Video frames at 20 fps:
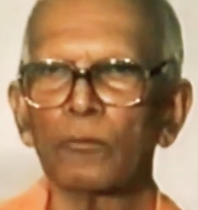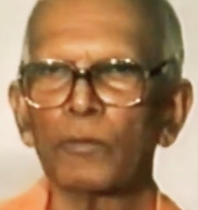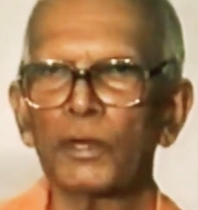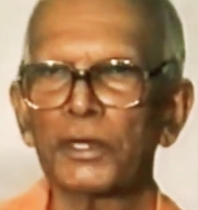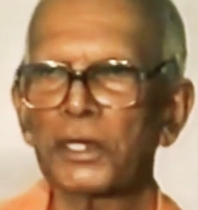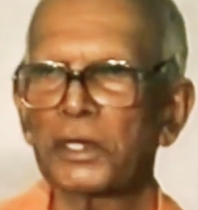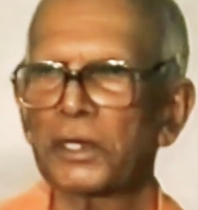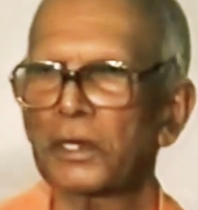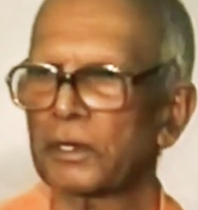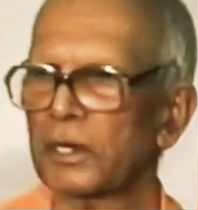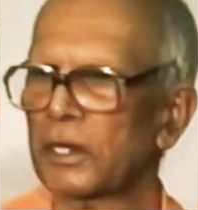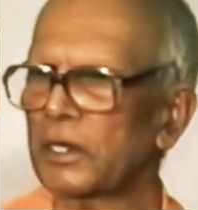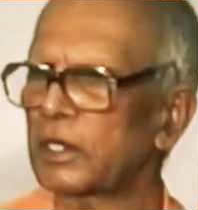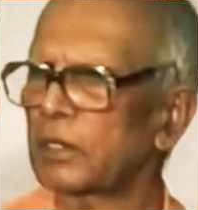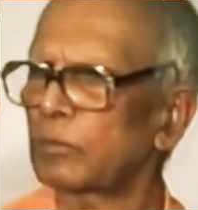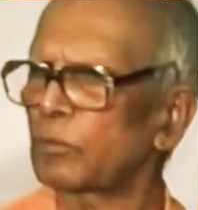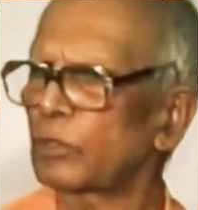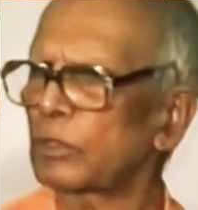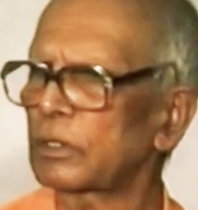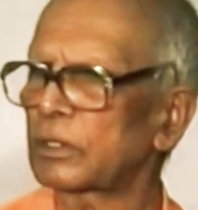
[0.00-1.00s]
when he
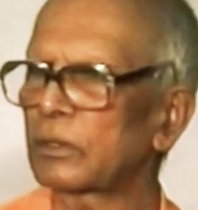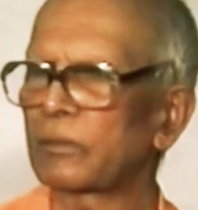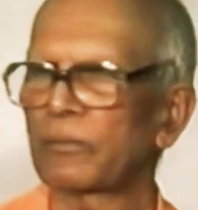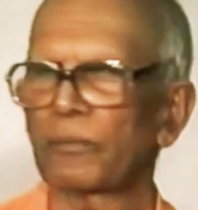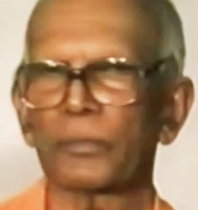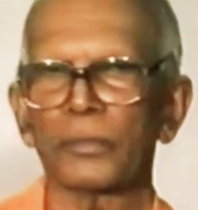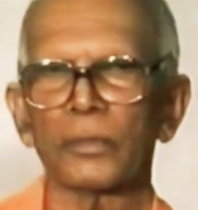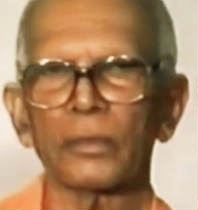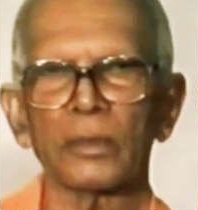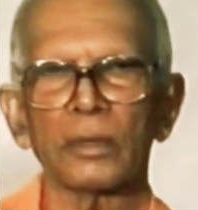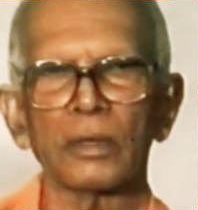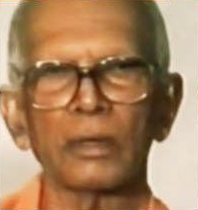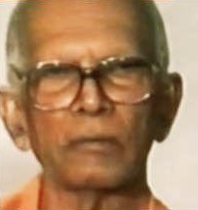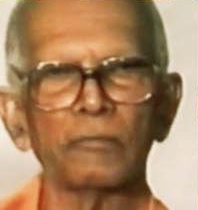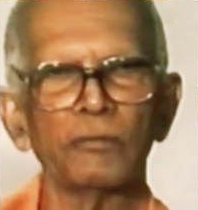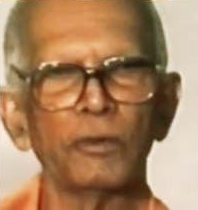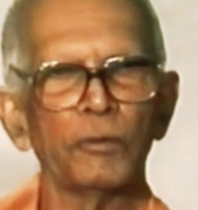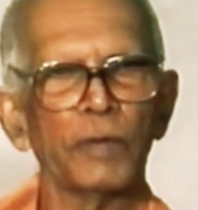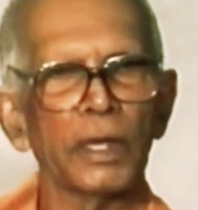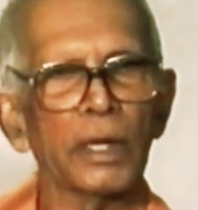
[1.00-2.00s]
read about
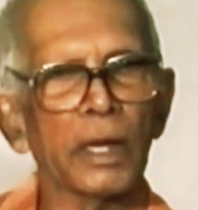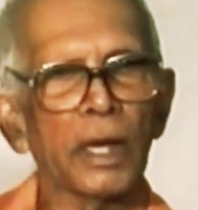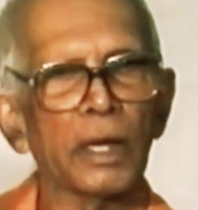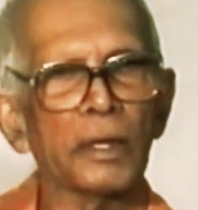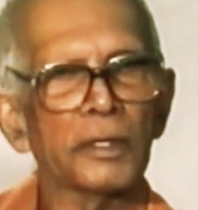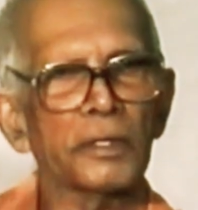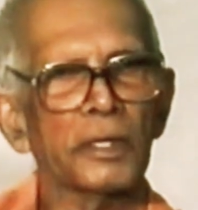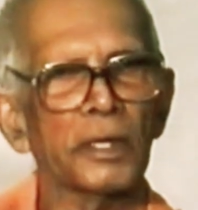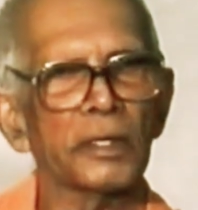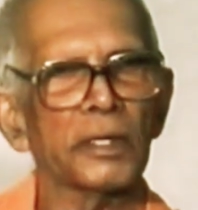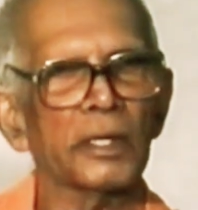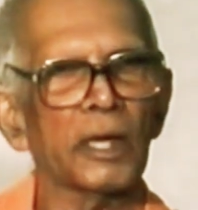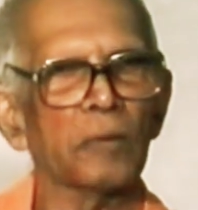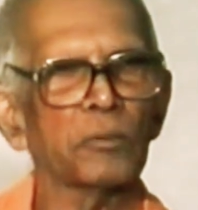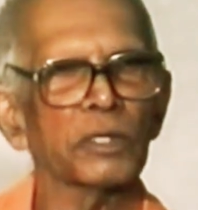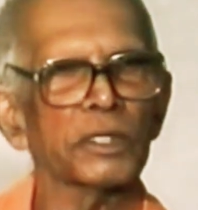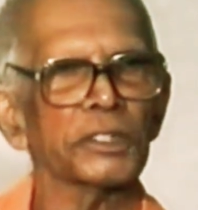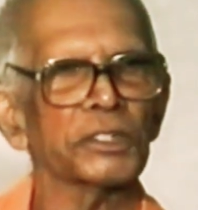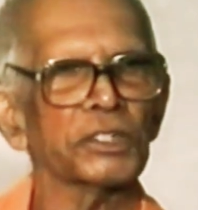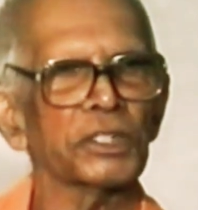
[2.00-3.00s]
Vivekananda and
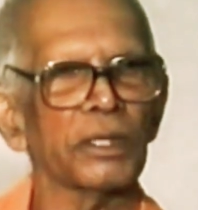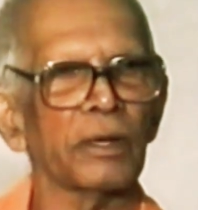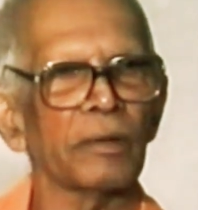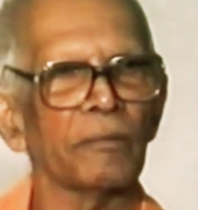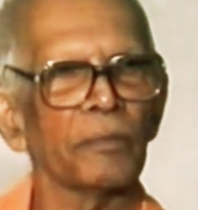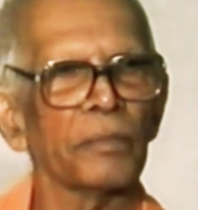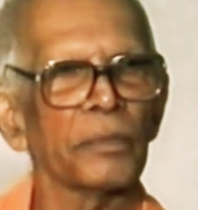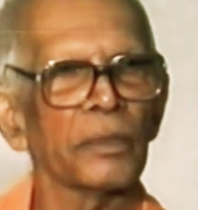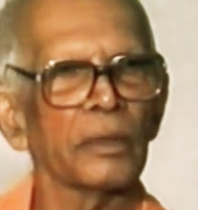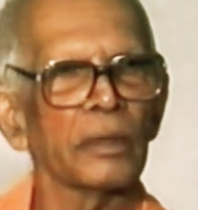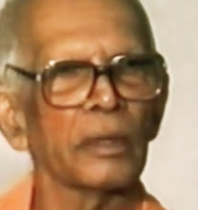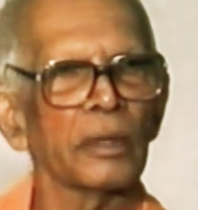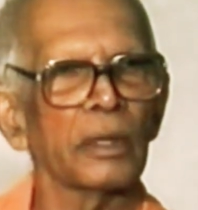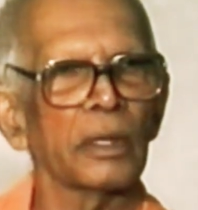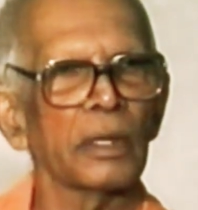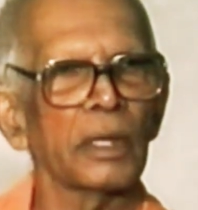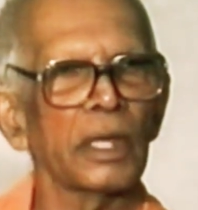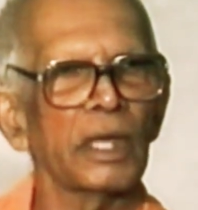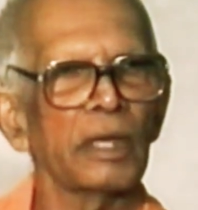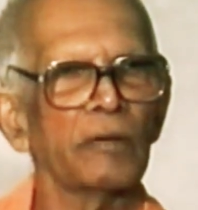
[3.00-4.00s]
Ramakrishna
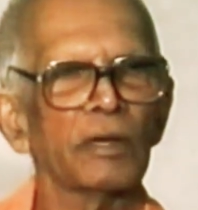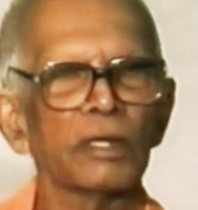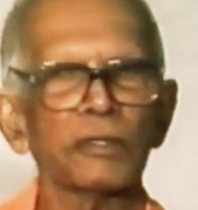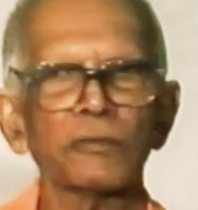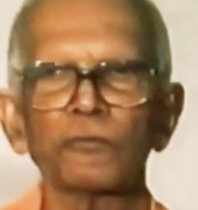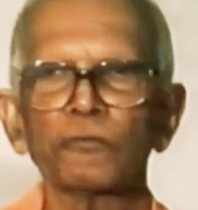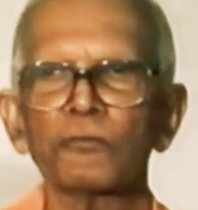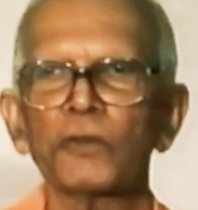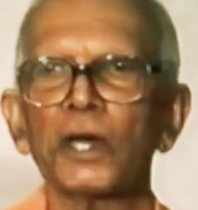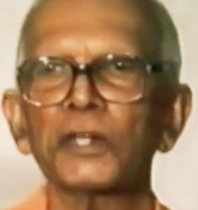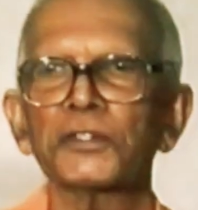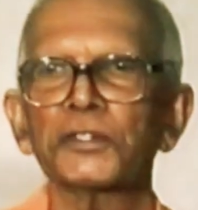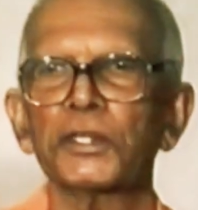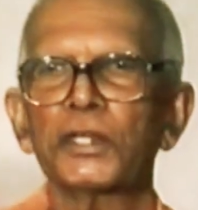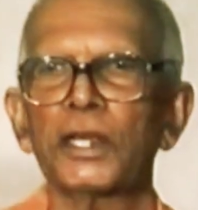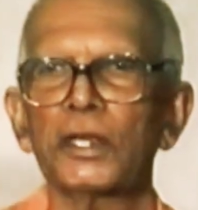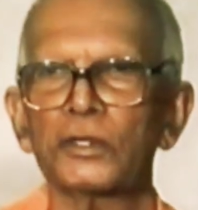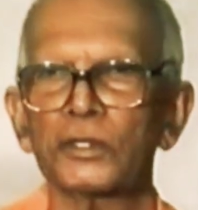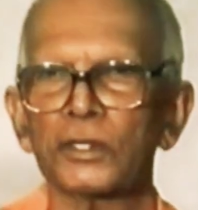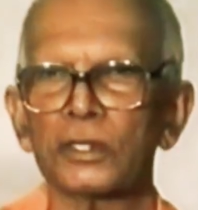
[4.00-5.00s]
he was
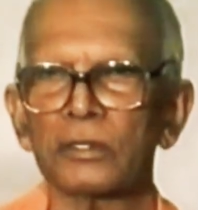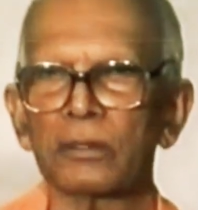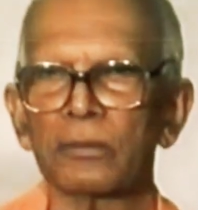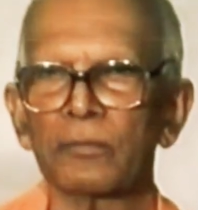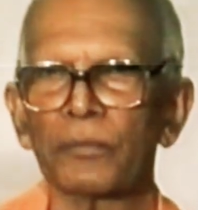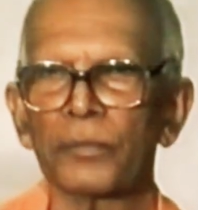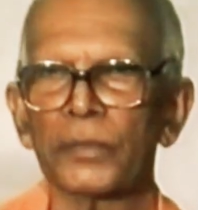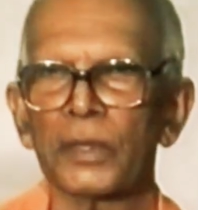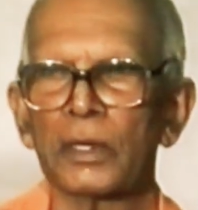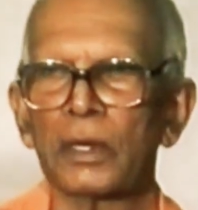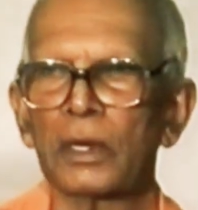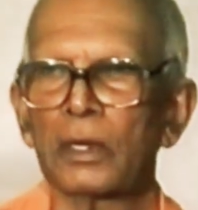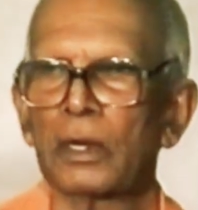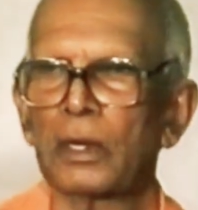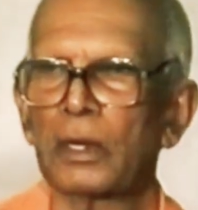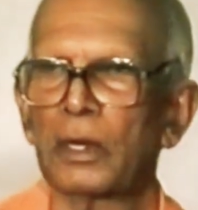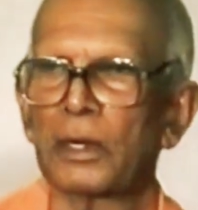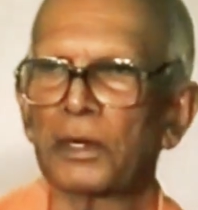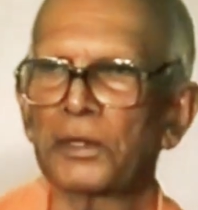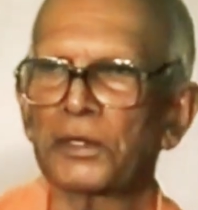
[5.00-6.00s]
fascinated
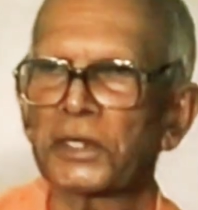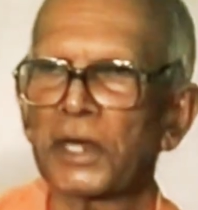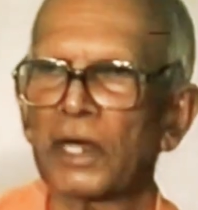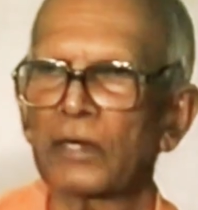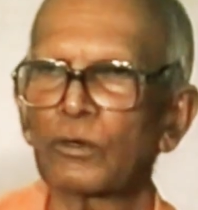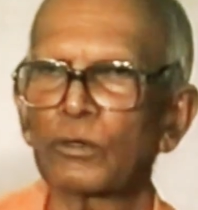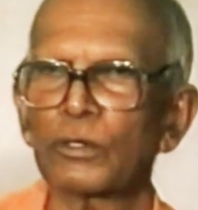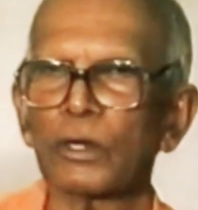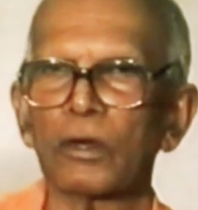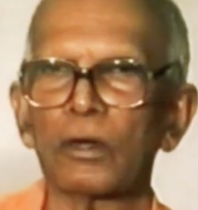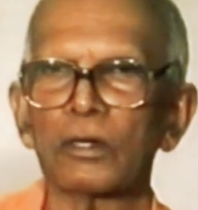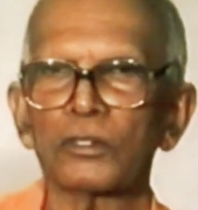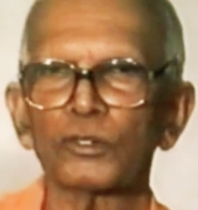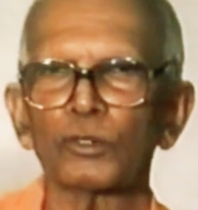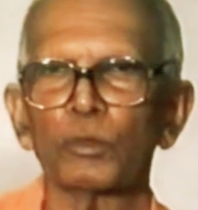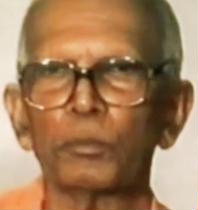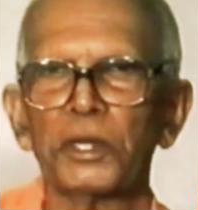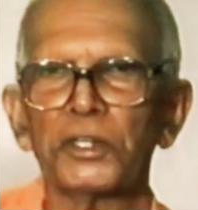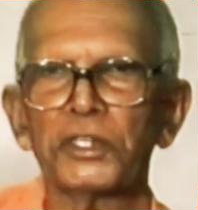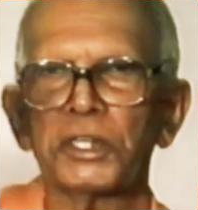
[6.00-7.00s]
Tagore
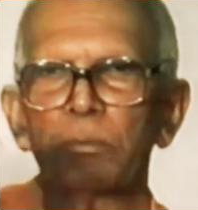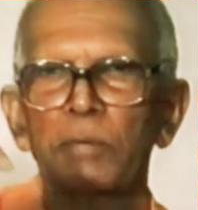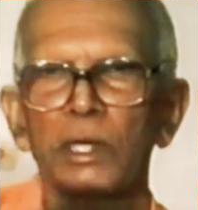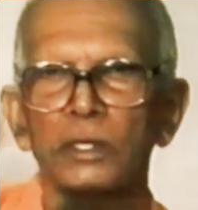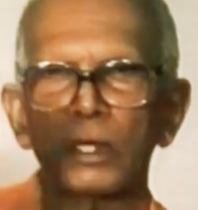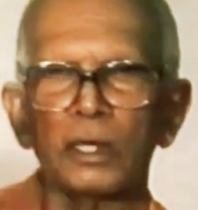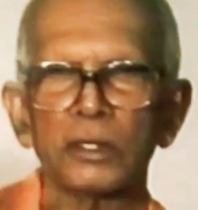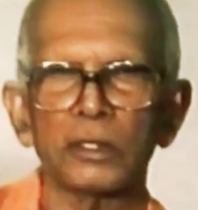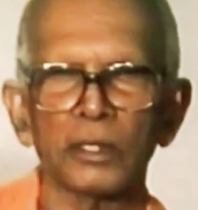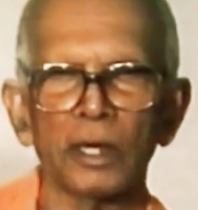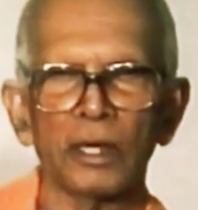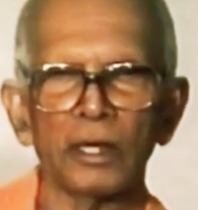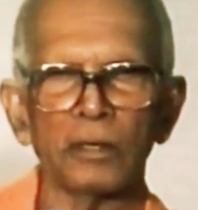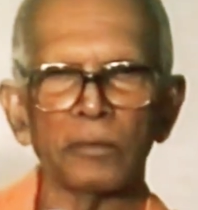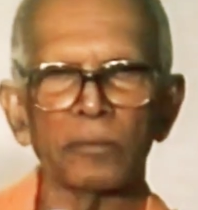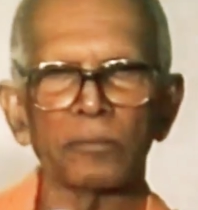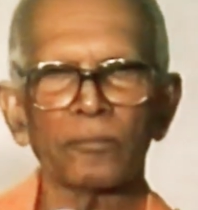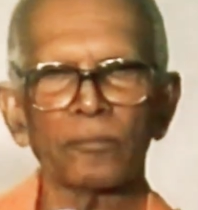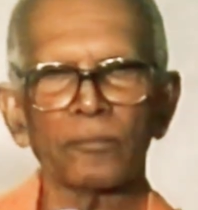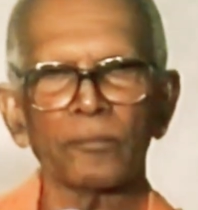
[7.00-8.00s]
also met him at that
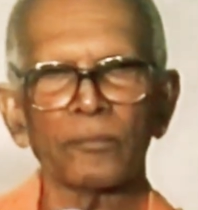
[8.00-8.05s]
time